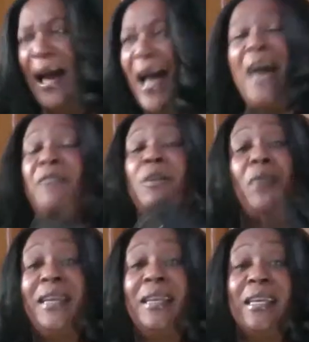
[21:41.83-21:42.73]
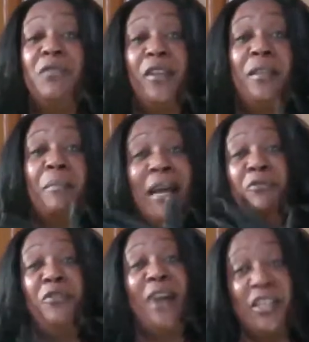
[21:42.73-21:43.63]
I have a weakness for the
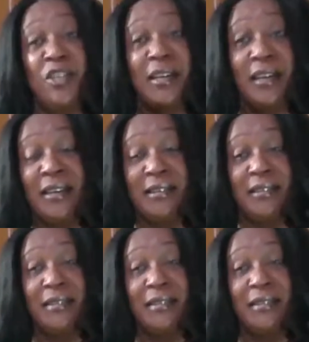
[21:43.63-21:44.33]
man fried chicken.